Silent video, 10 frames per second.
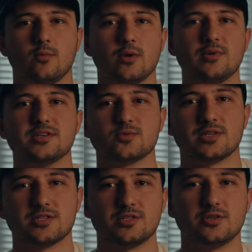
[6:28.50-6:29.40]
When we
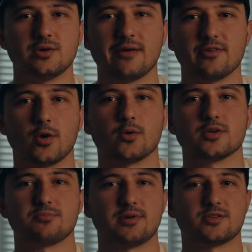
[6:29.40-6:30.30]
switched to having our own
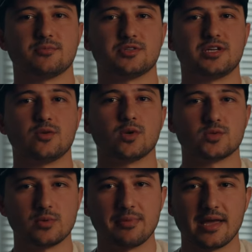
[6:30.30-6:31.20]
espresso machine,
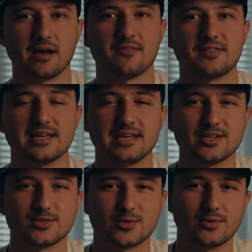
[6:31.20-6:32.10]
once we paid off the
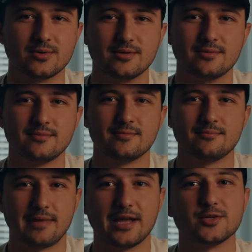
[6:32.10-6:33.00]
initial
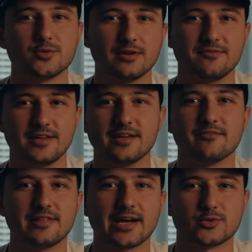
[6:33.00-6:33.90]
entry fee
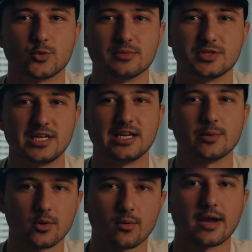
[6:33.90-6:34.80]
of the actual machine
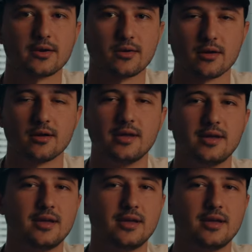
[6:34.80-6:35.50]
and the grinder,